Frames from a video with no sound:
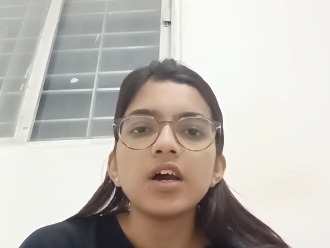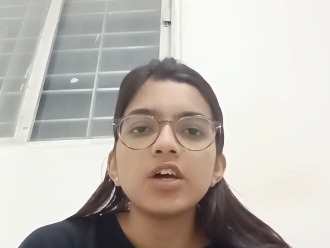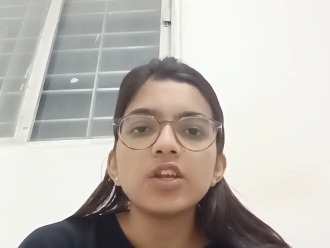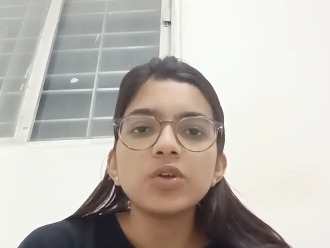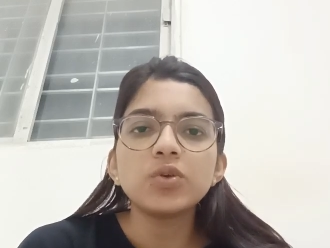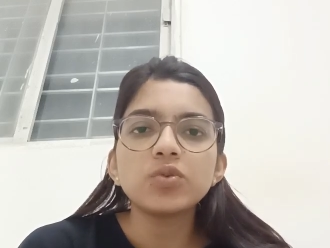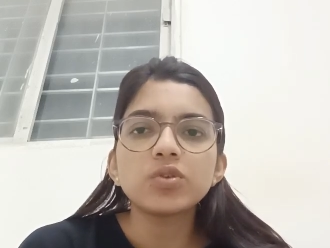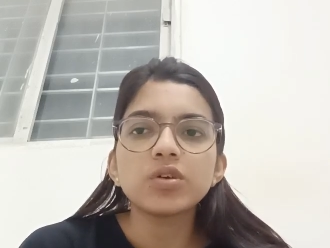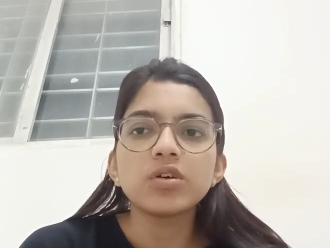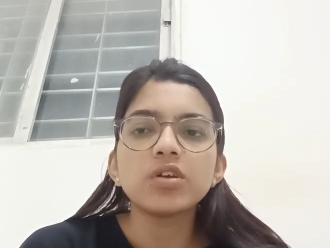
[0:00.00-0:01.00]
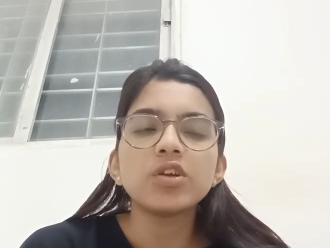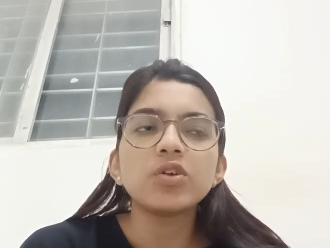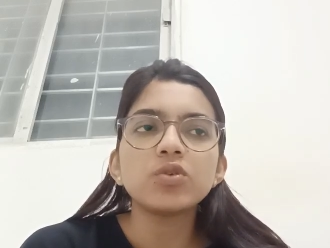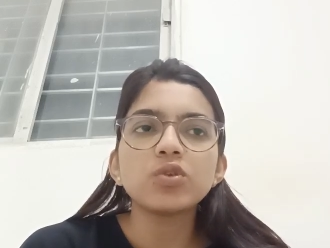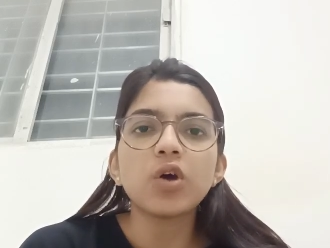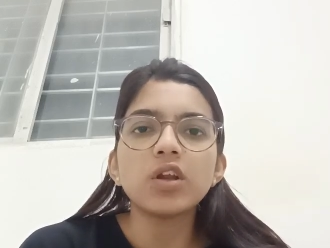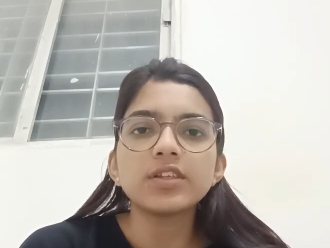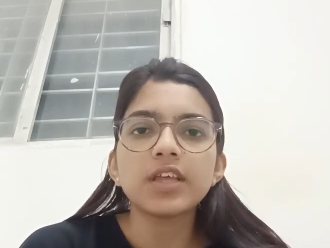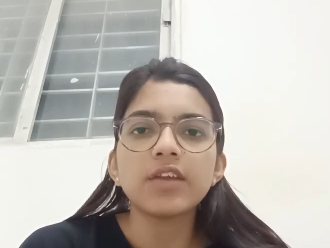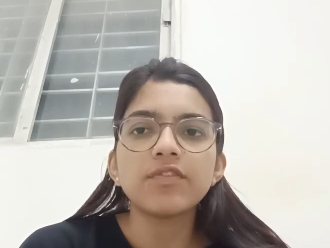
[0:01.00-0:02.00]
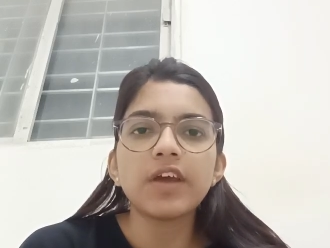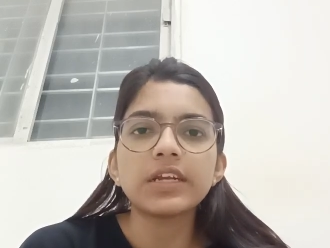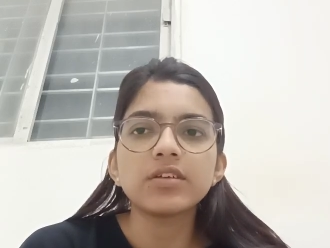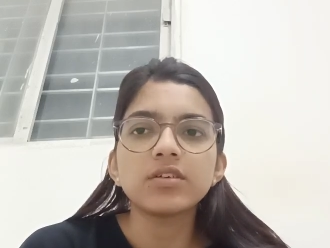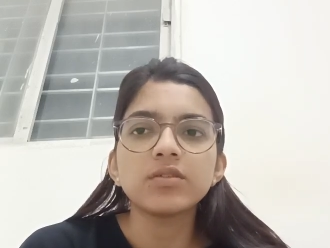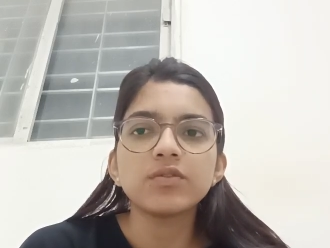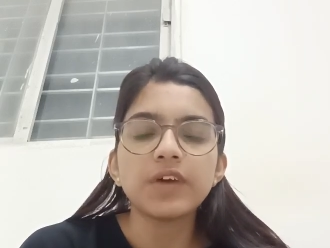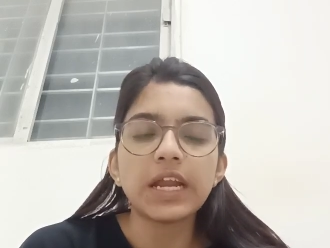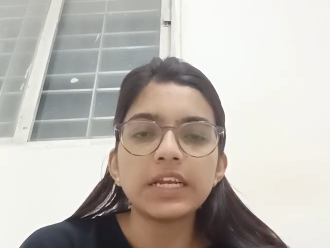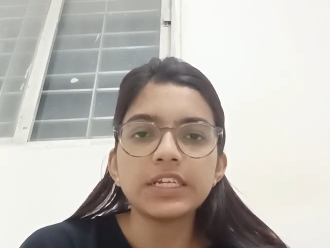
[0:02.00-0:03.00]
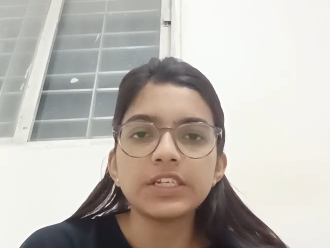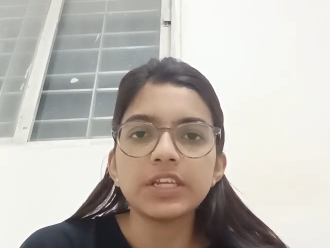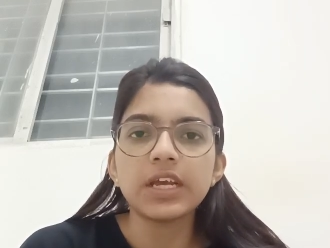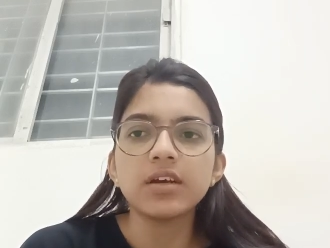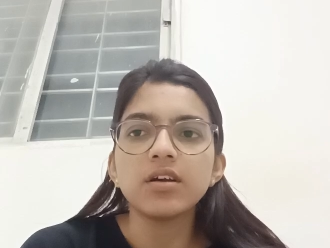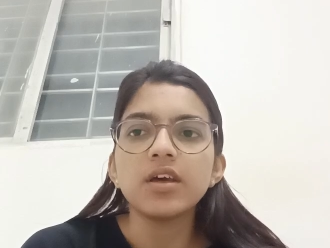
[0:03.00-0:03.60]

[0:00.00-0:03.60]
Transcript: reduce salts and fat intake.